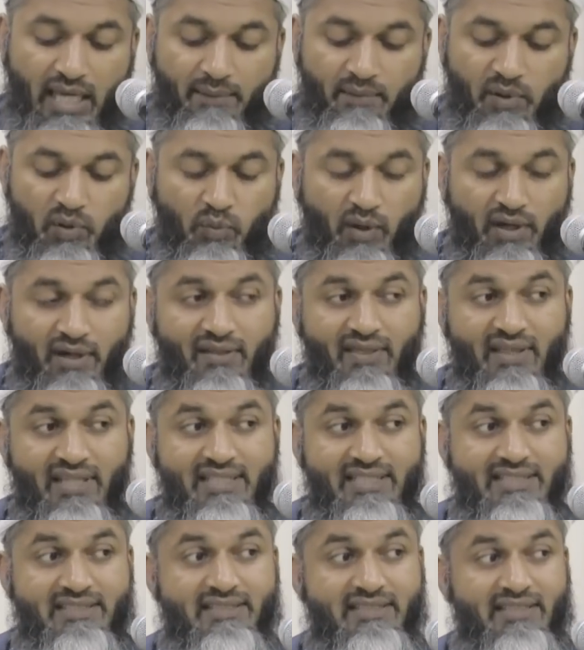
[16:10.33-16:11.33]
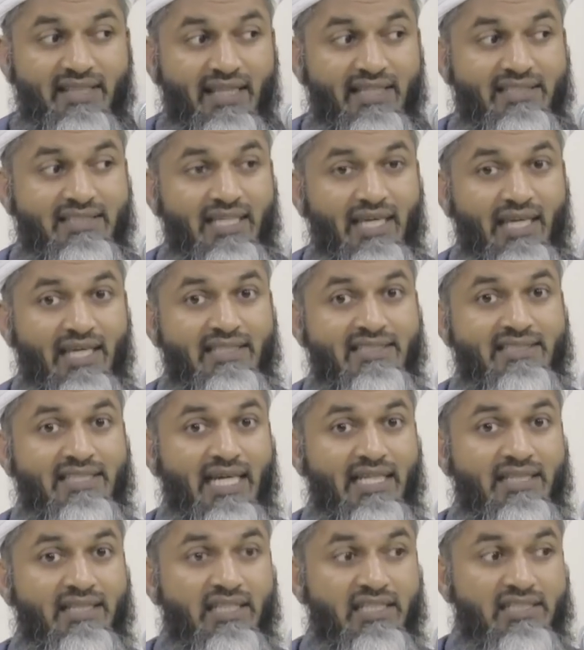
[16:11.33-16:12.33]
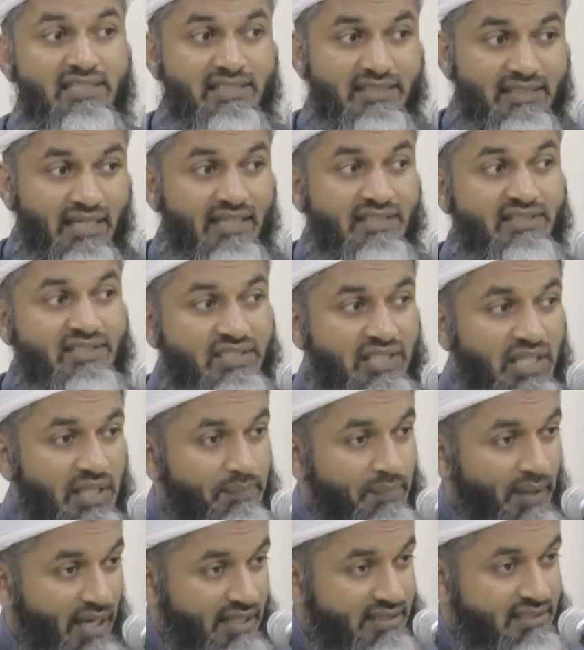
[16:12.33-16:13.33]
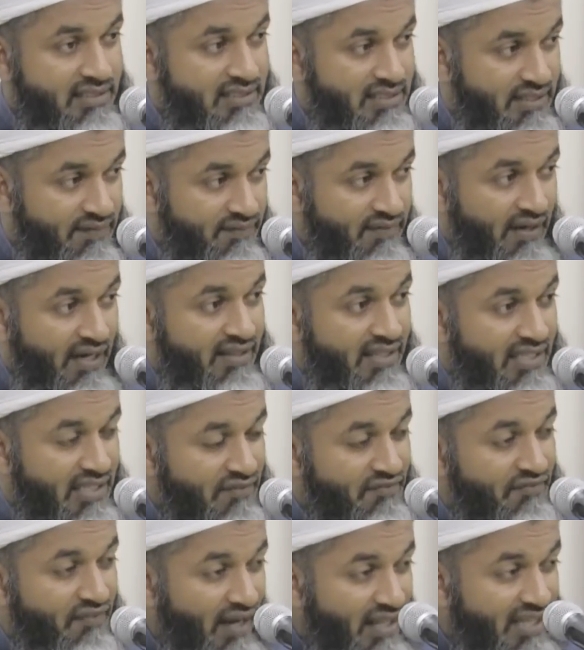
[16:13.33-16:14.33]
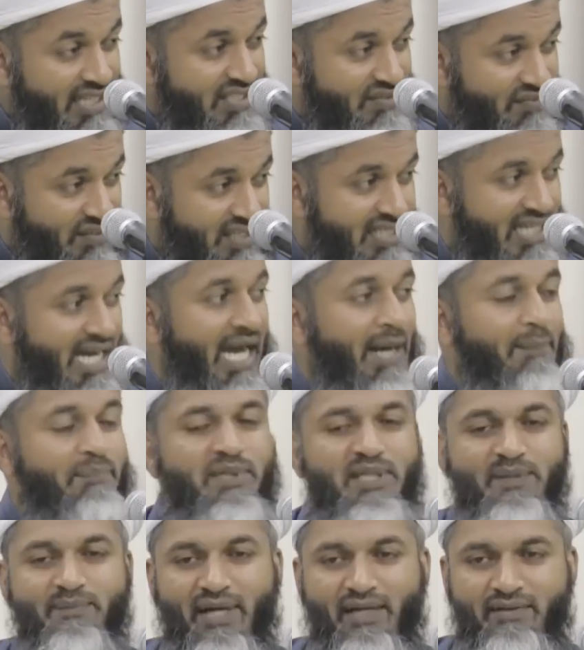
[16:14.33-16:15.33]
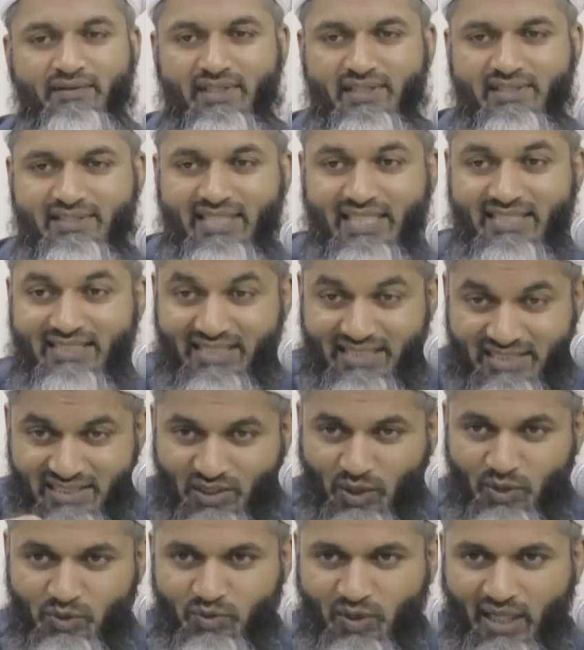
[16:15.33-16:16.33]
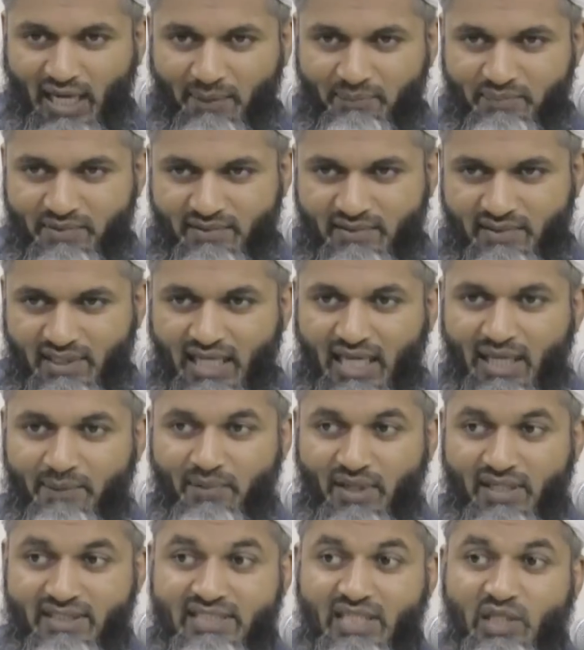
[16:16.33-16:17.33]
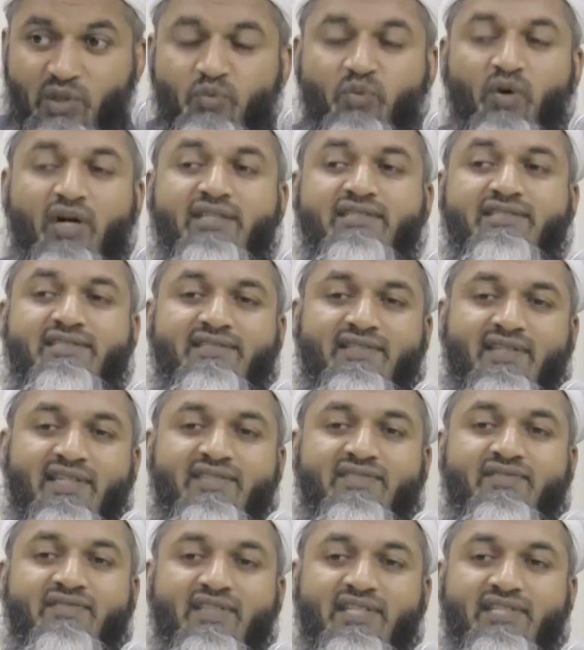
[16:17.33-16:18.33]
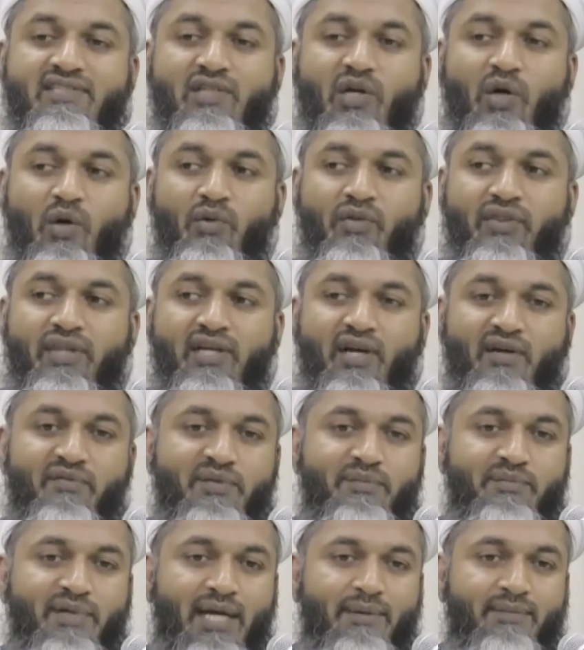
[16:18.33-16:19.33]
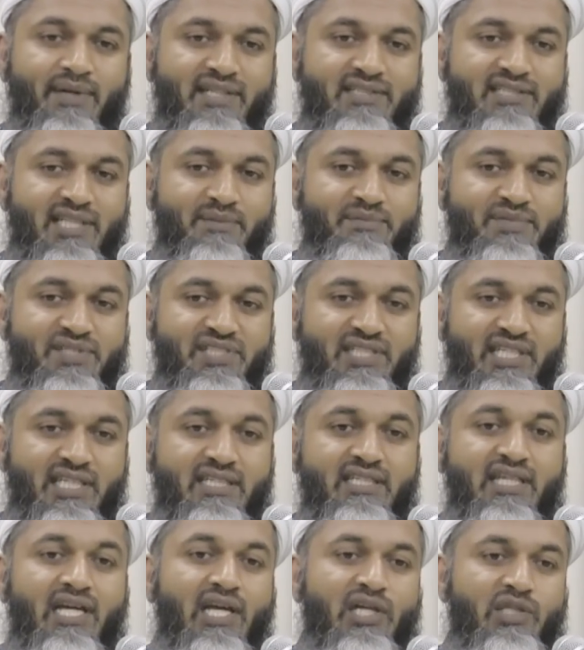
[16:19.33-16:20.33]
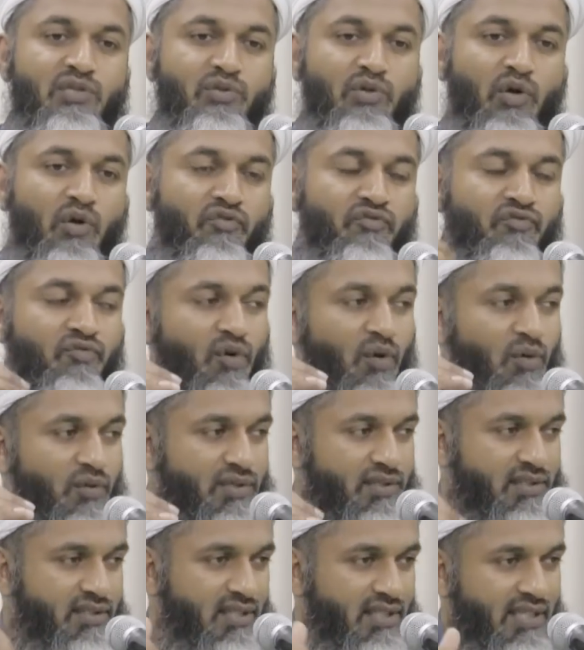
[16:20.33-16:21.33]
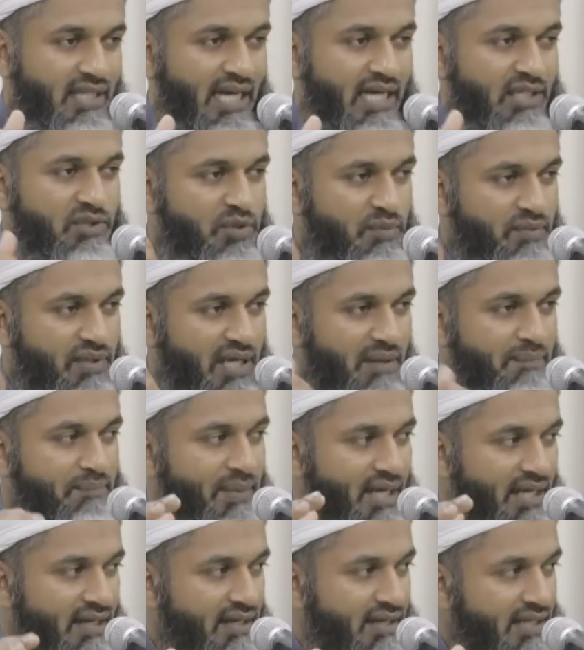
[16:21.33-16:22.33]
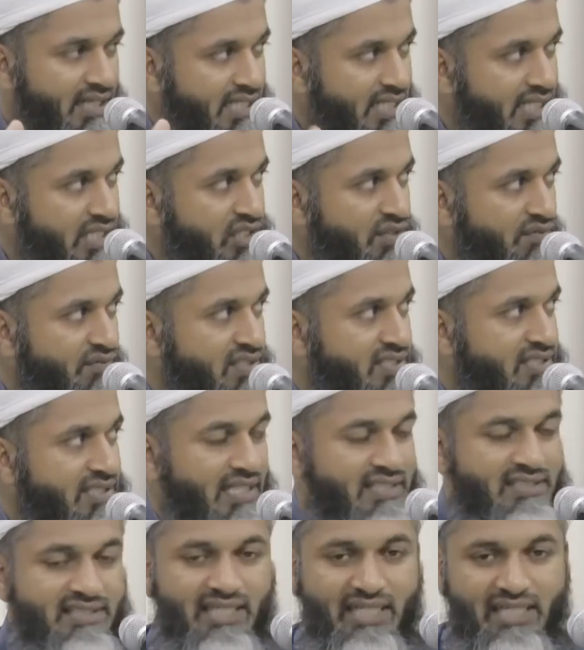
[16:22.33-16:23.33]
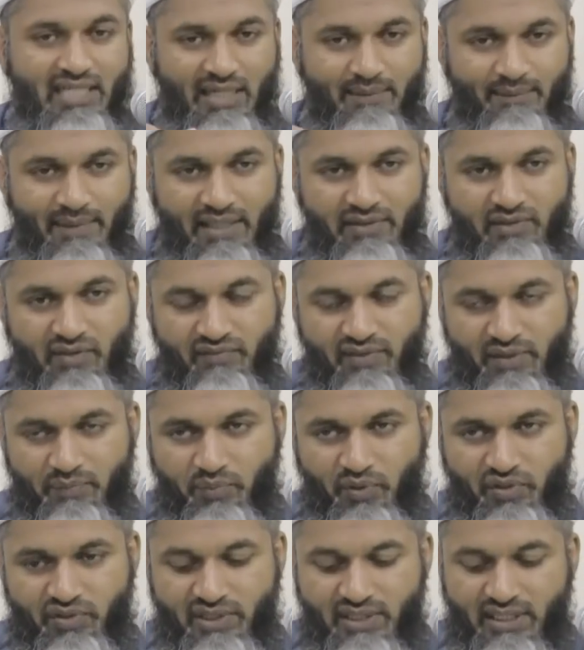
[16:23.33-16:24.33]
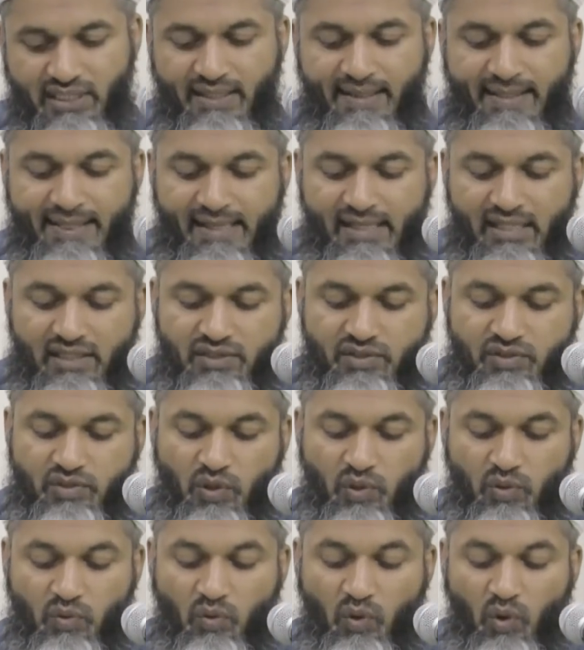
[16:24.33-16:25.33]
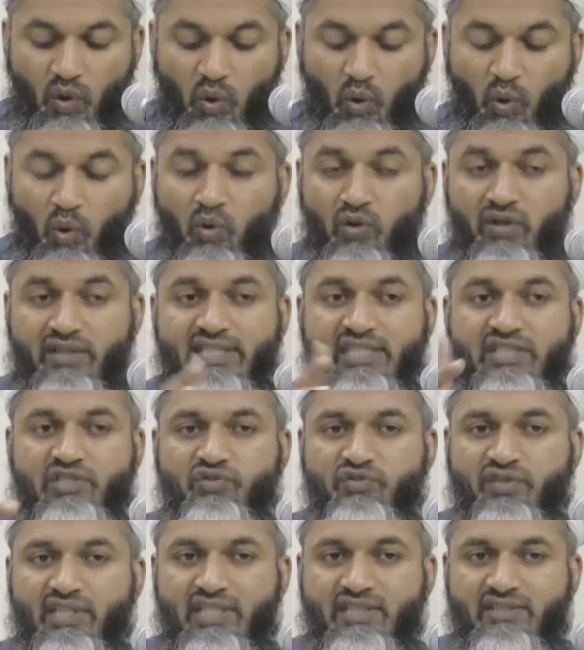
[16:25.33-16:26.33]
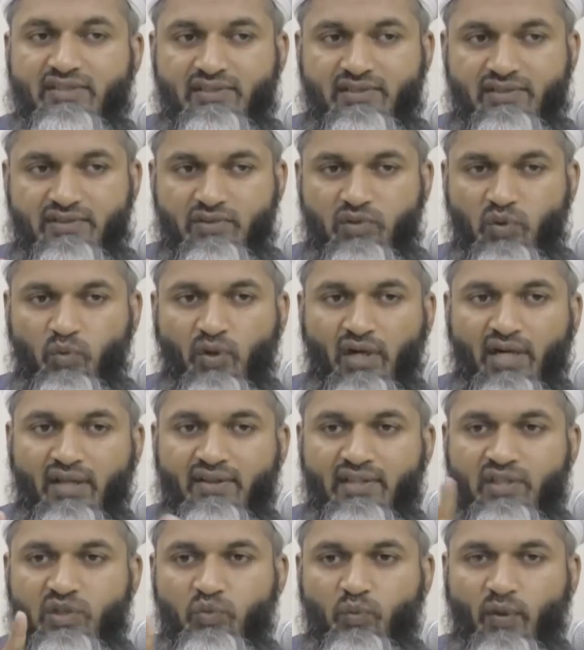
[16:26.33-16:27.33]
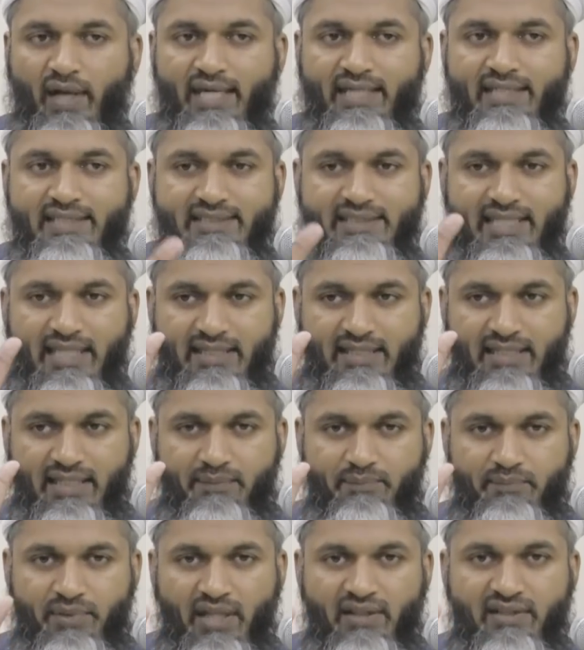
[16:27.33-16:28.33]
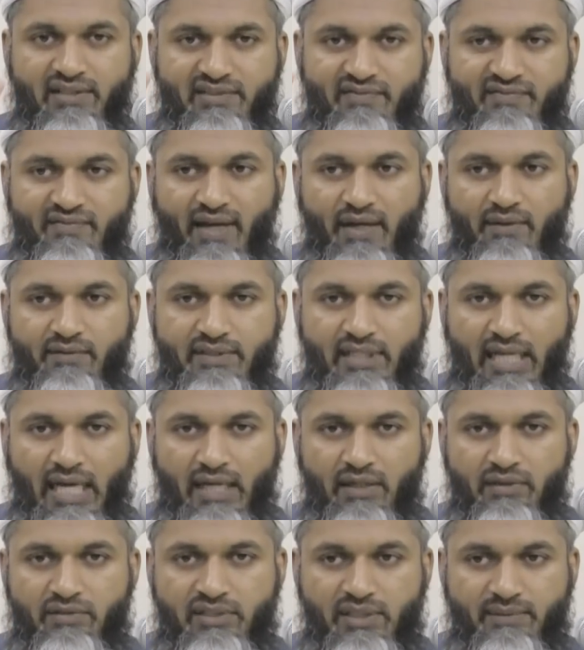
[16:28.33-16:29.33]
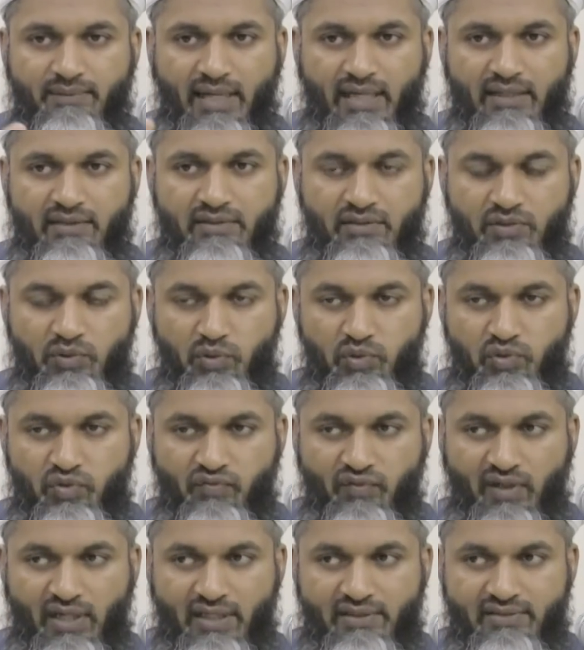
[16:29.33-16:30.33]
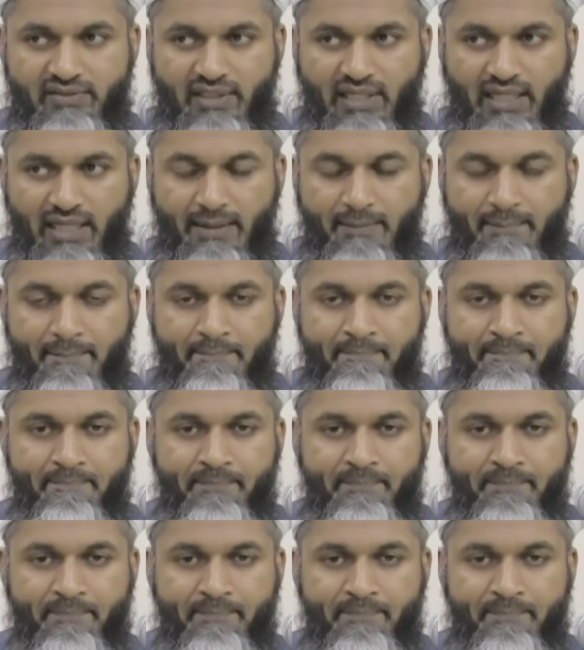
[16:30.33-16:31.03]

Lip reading: But one of the things here is that the son surpasses the father. And the father is very happy about this, that this is going to happen. Because he wants this whole thing of Ibrahim alayhi salam's seed to go forward and to become better in each of the sons that come out of the progeny. So all these reasons, or one of these ways that the brothers found out about Yusuf alayhi salam